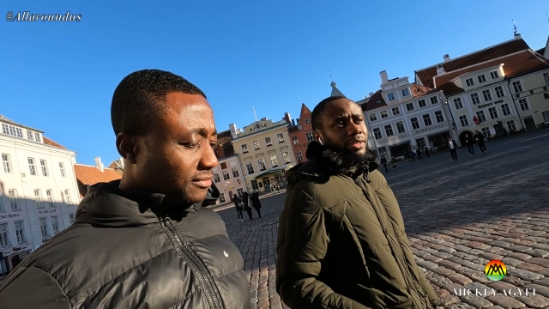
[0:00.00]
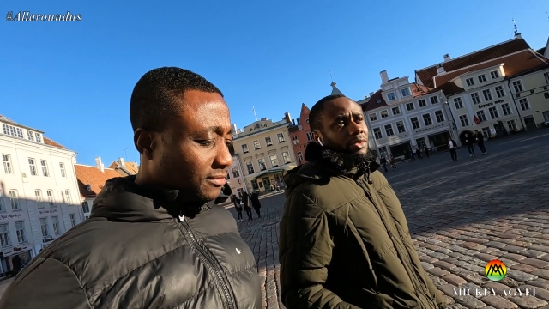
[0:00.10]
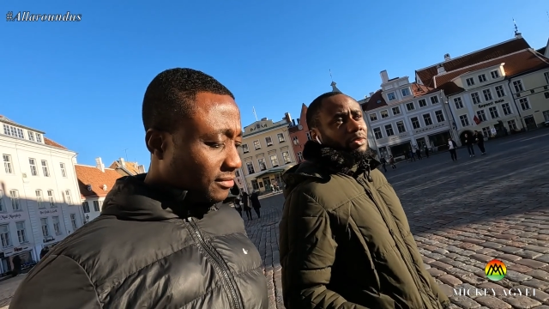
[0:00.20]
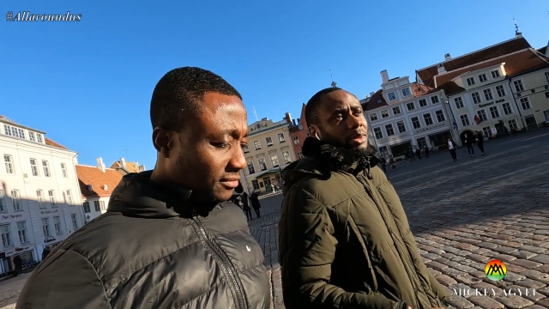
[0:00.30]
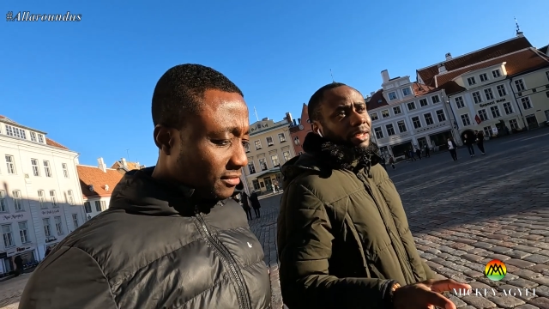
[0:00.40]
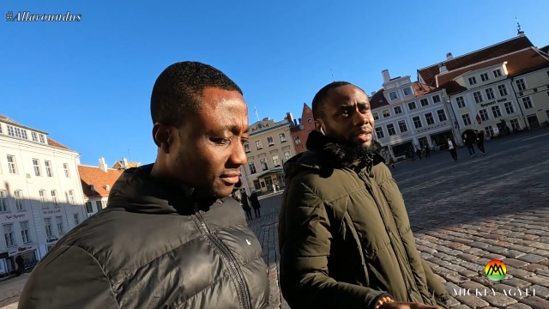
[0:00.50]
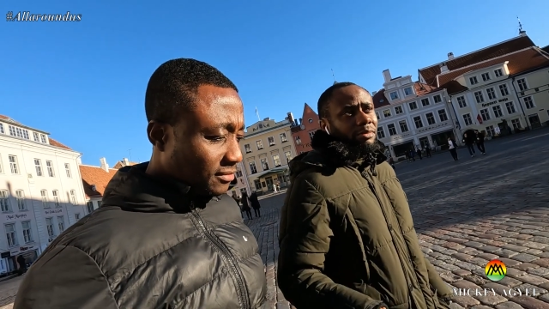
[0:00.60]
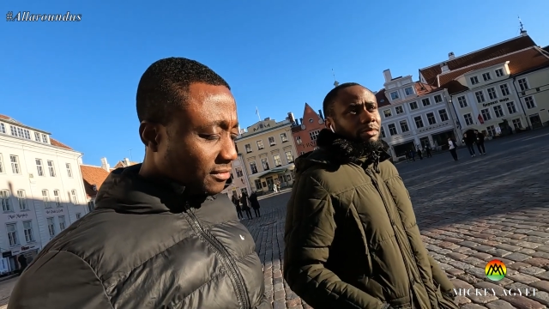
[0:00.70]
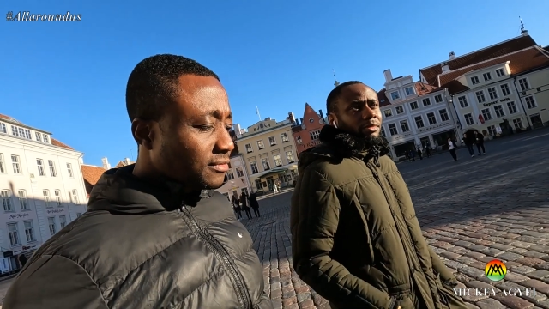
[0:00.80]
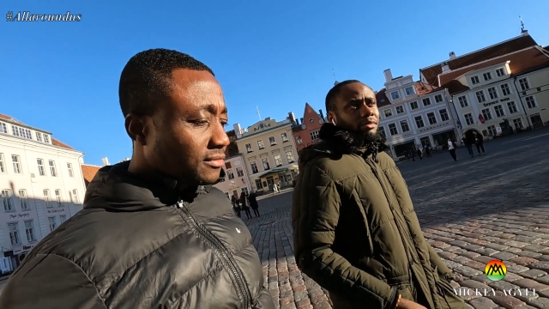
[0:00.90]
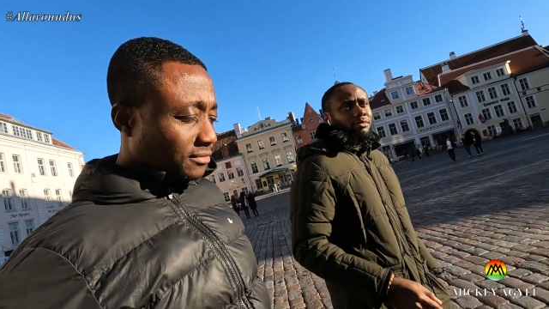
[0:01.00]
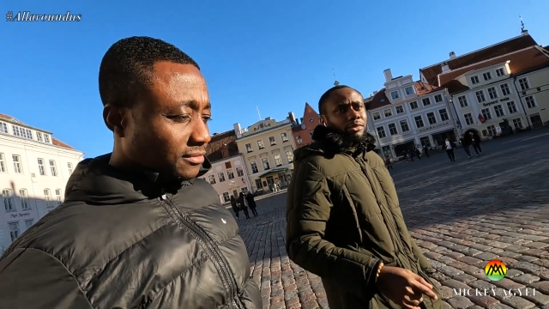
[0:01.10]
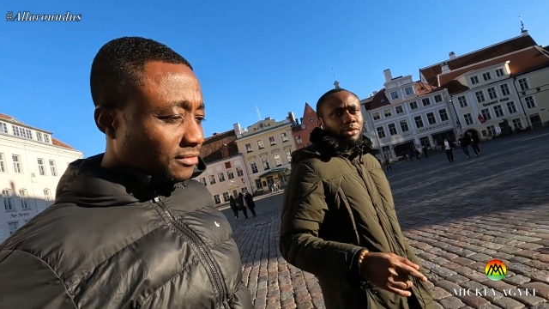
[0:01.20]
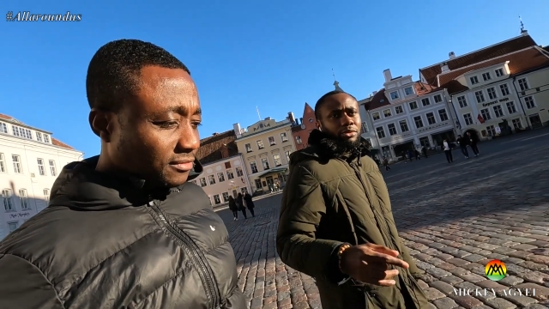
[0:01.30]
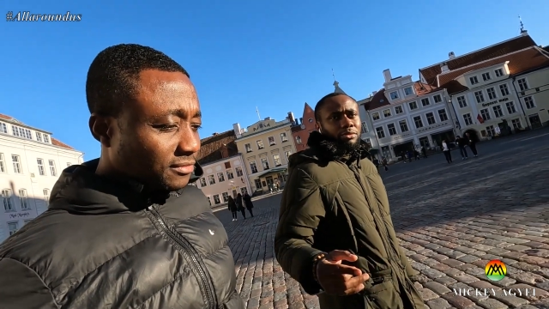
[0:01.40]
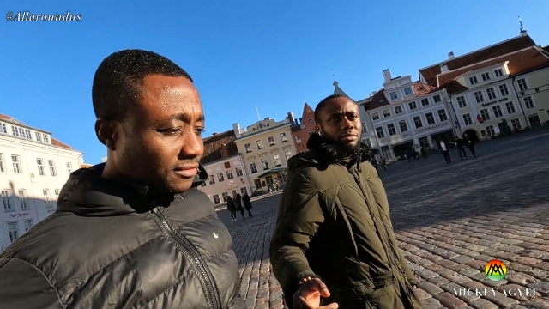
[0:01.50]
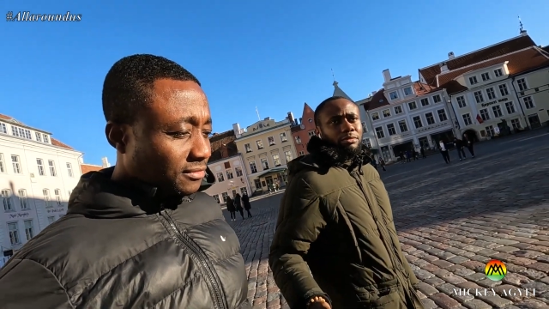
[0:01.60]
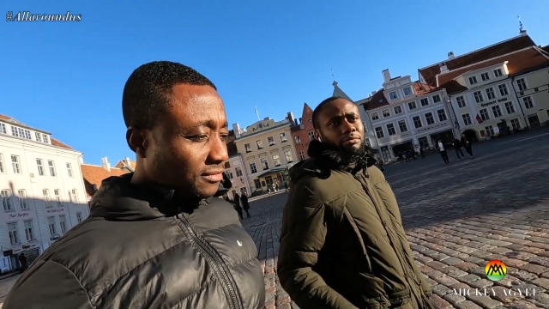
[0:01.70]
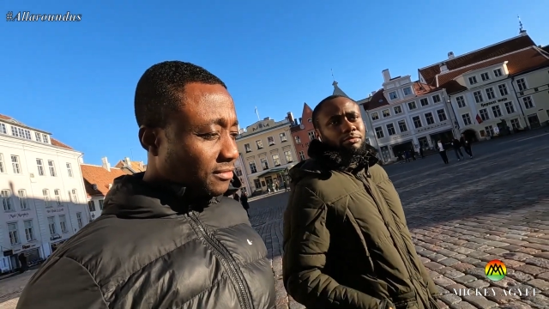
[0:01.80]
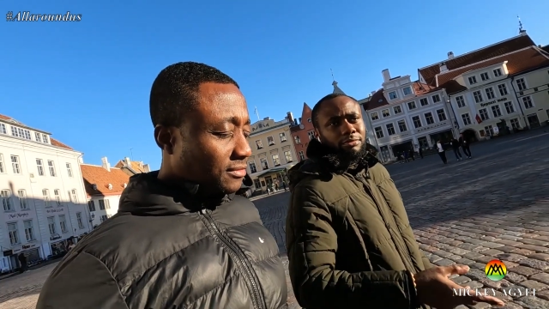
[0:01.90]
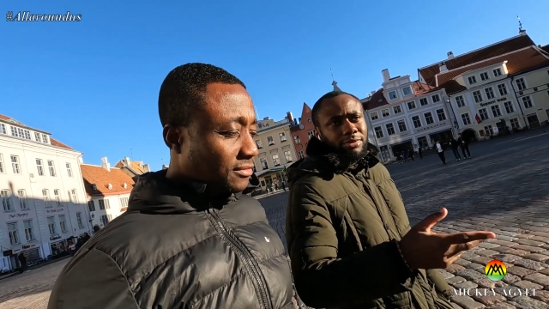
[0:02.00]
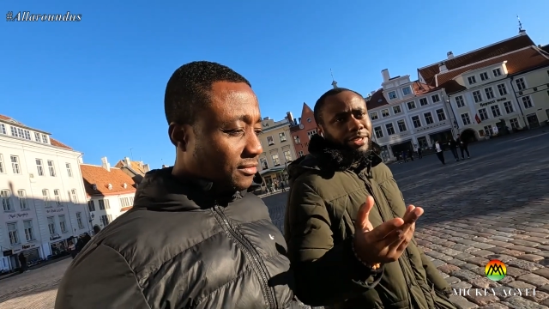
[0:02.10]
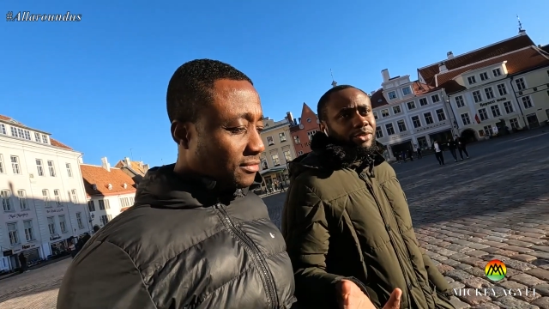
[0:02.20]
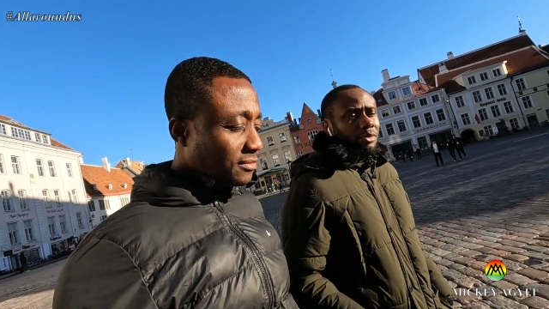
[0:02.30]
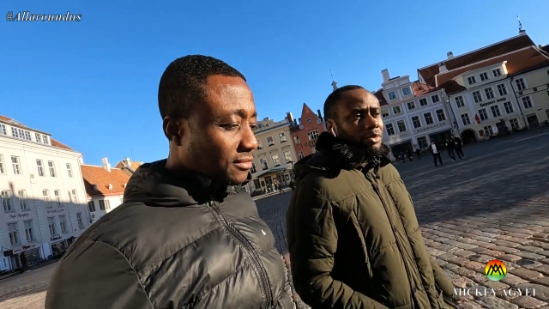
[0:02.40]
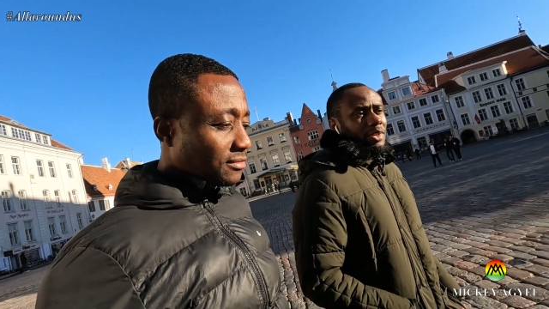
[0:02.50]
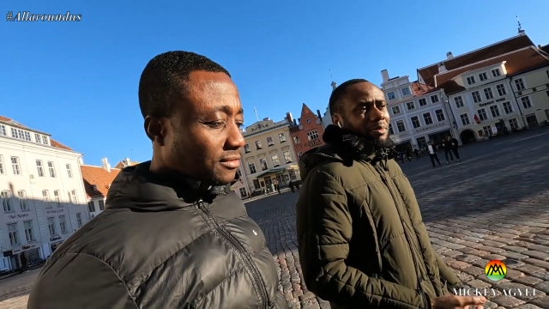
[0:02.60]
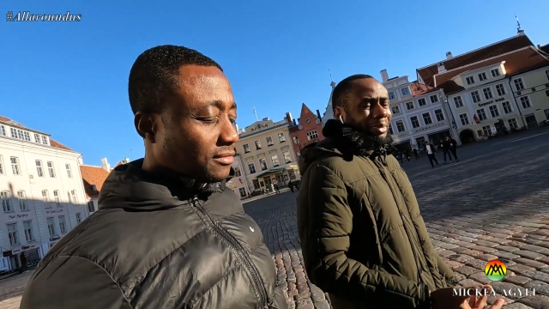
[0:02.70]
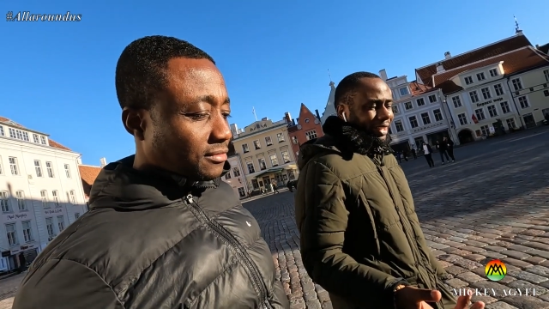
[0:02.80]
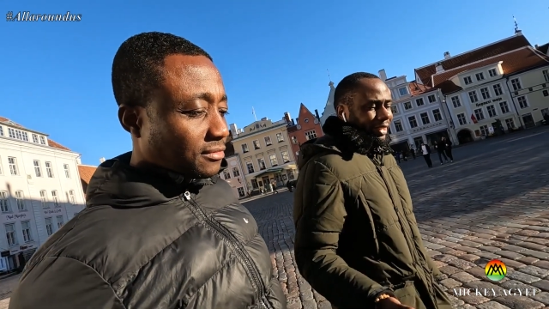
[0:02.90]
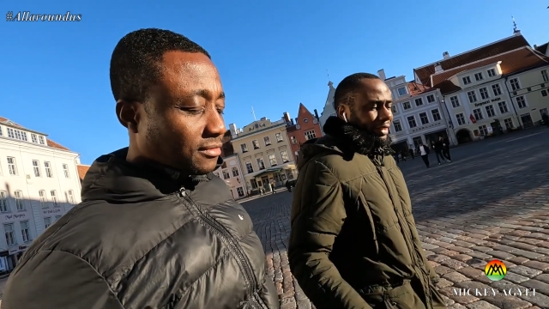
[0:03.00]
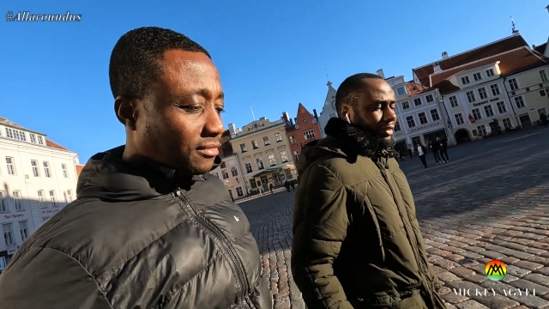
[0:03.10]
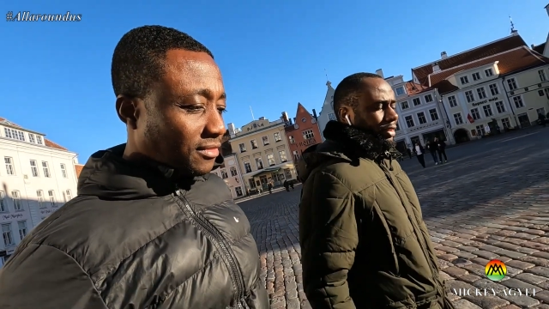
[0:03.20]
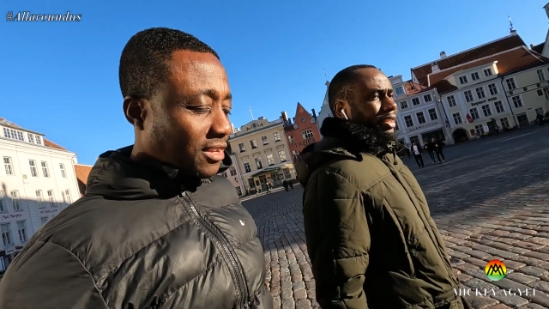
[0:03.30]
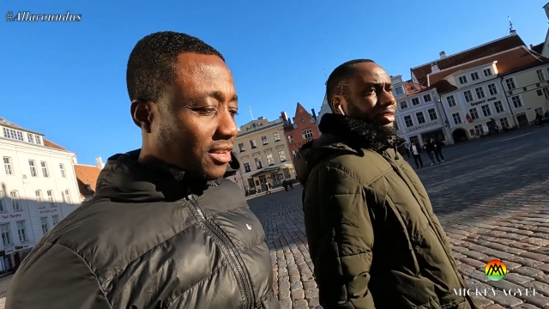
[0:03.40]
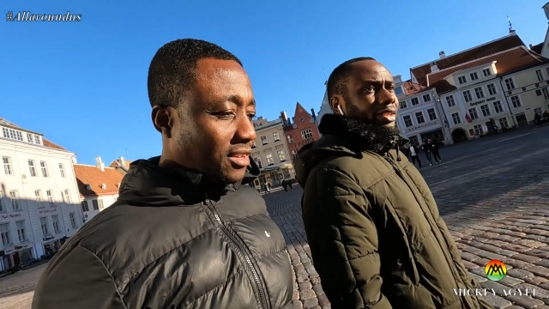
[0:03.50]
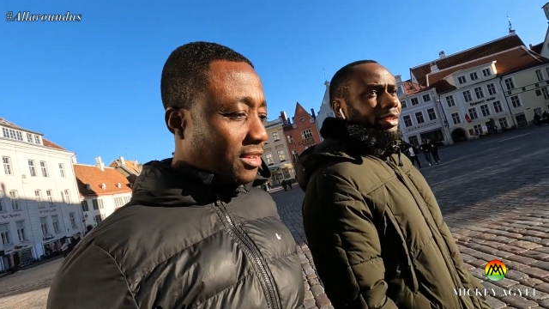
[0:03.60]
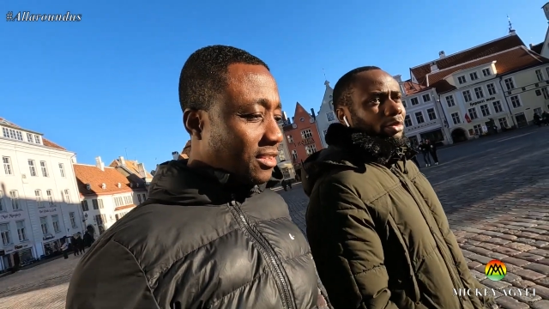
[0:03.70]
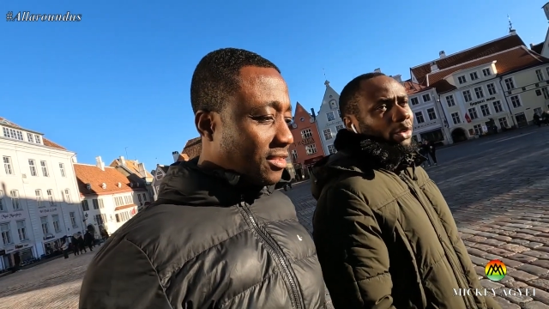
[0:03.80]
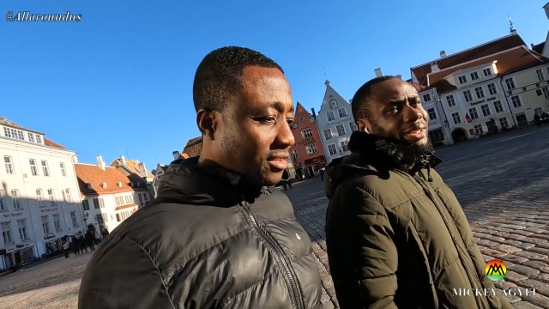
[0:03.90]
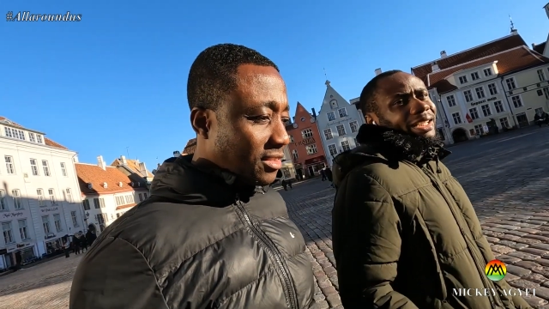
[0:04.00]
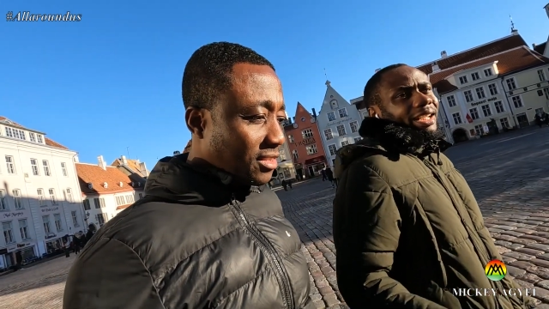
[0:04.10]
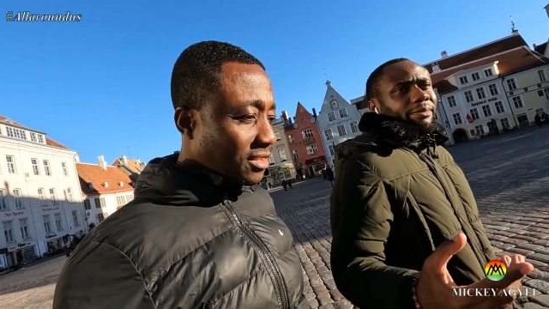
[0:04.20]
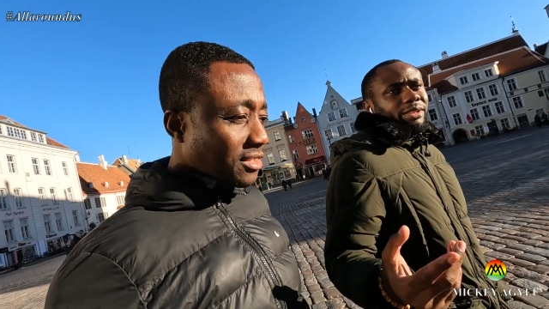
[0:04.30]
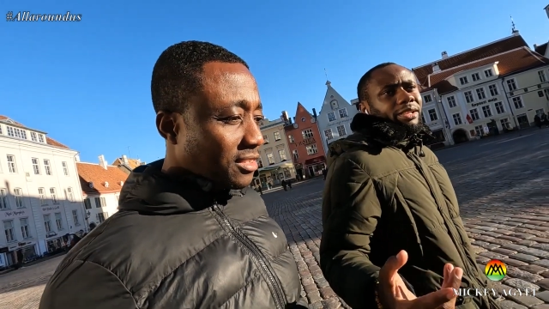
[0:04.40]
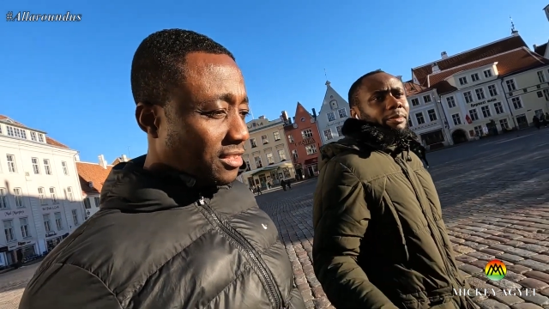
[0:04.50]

Speaker 1: try to be calm, you know, try to smile, and or either I bring